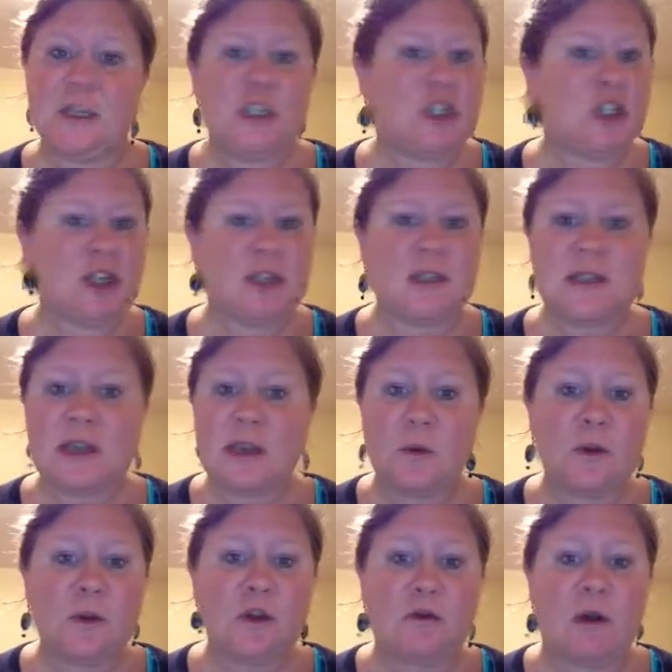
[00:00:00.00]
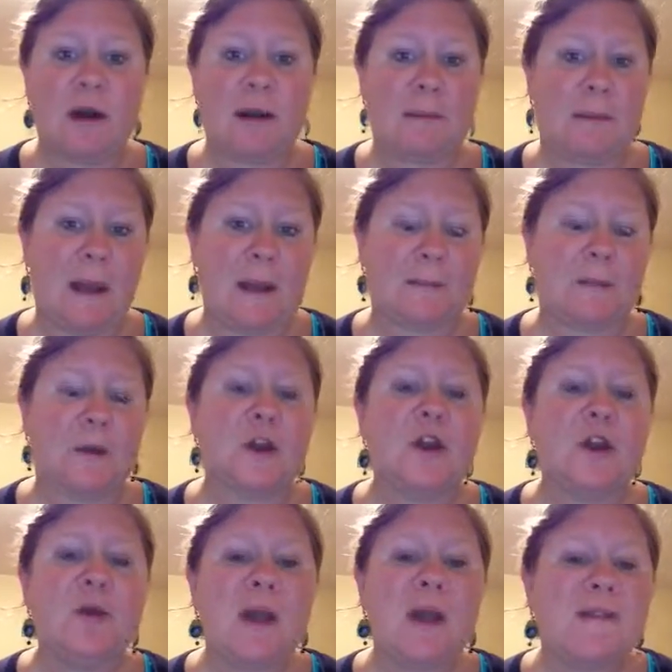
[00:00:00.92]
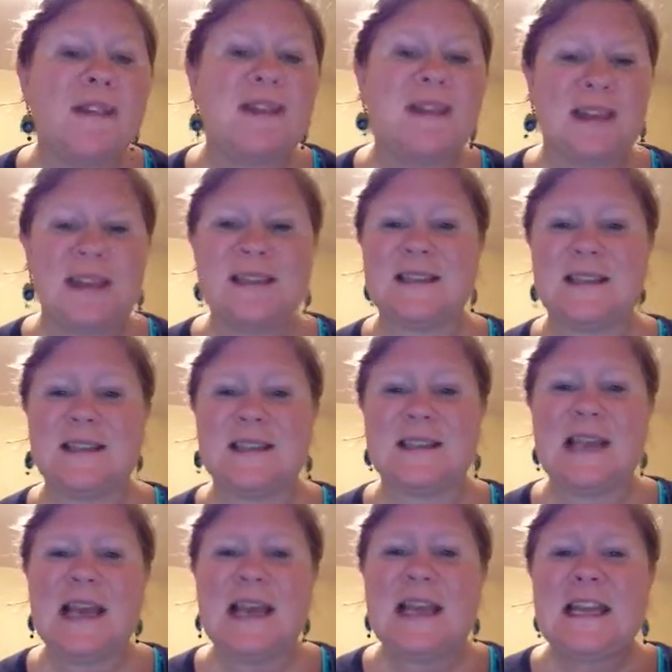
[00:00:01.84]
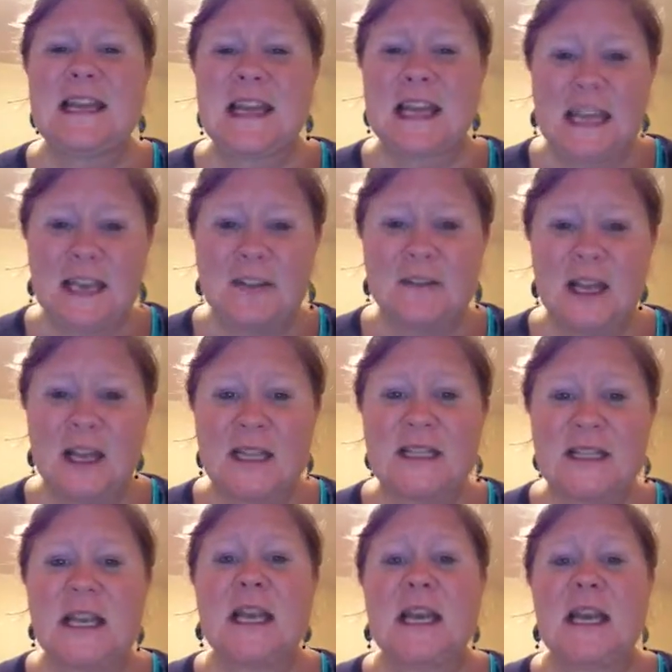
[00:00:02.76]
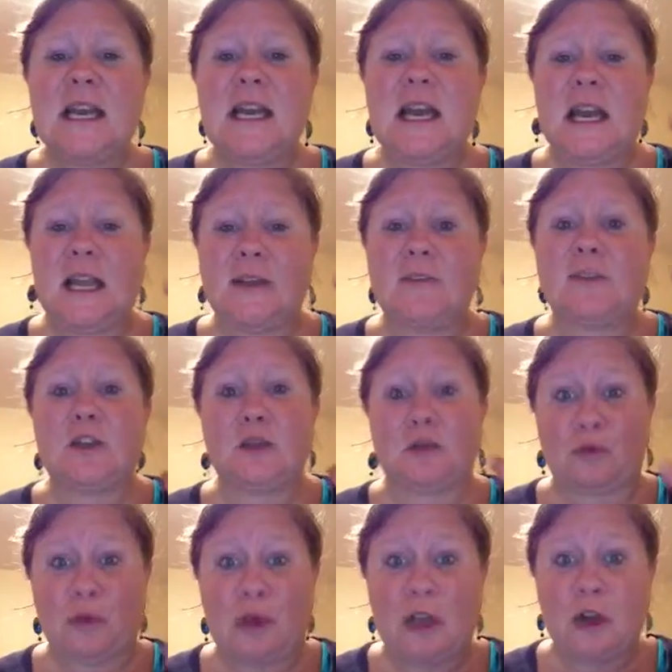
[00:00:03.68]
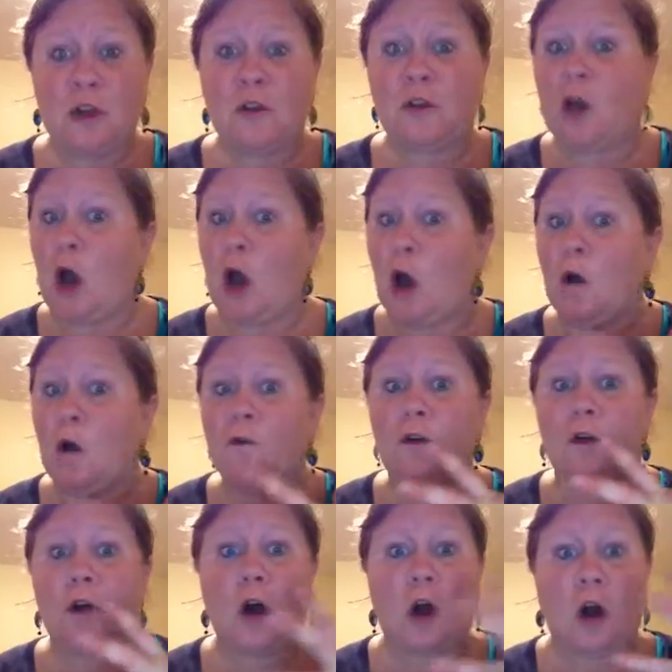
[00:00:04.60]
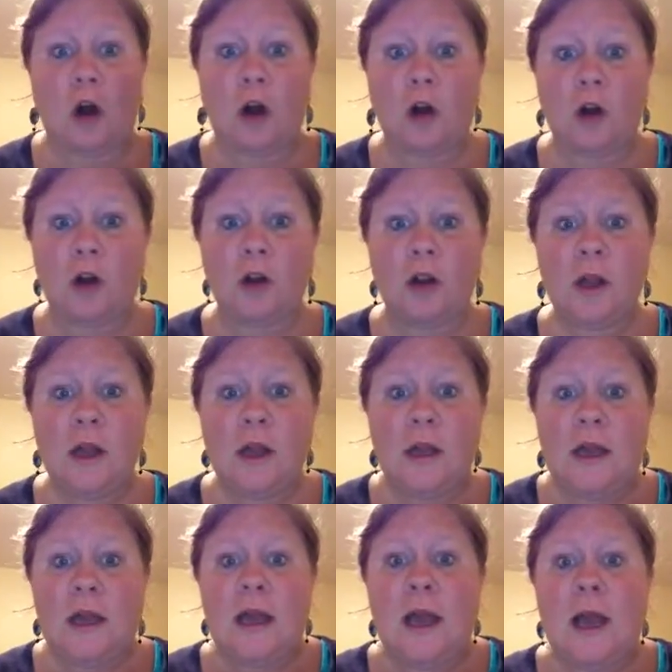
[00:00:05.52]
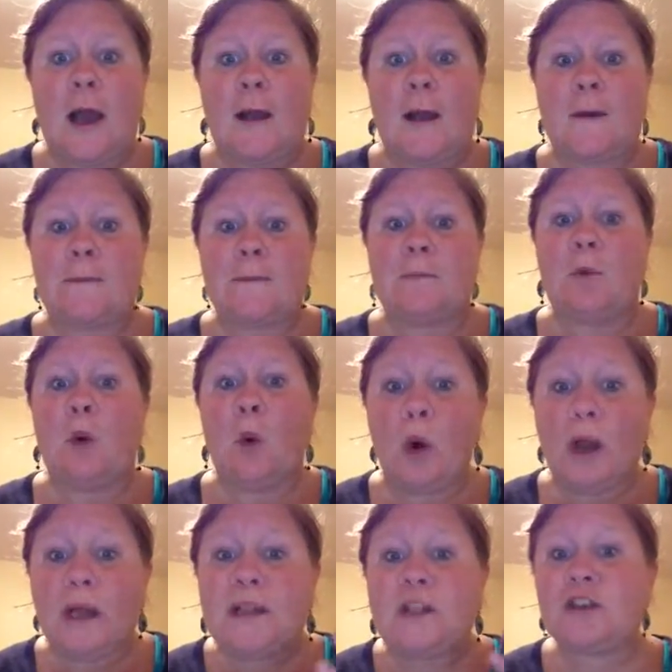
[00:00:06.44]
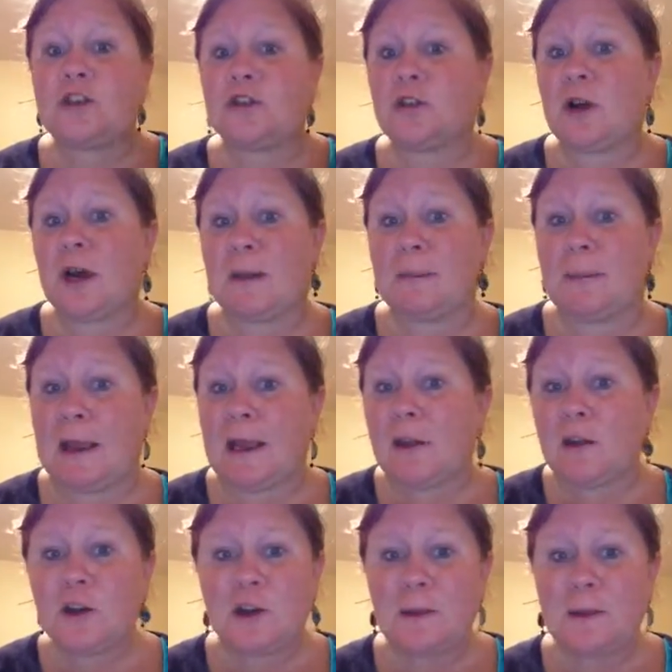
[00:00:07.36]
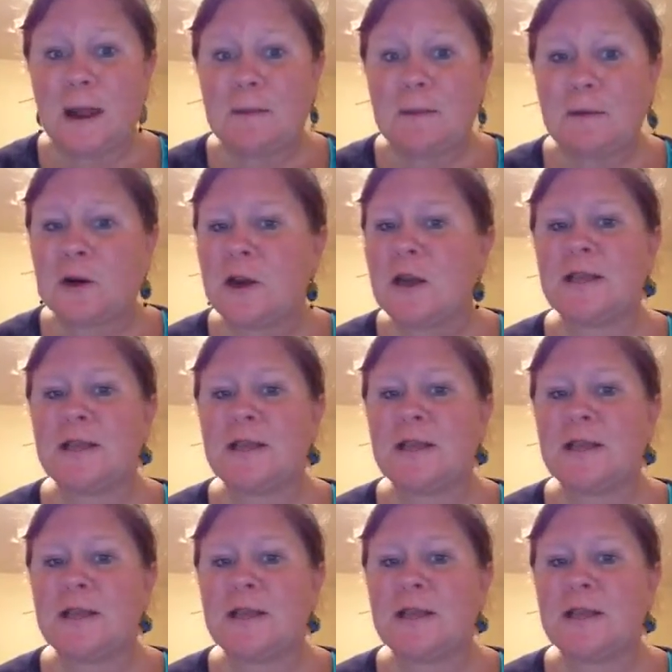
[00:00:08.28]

Just like when you write a paper, you have a thesis that gives the reader the overall point that you're trying to make in your paper.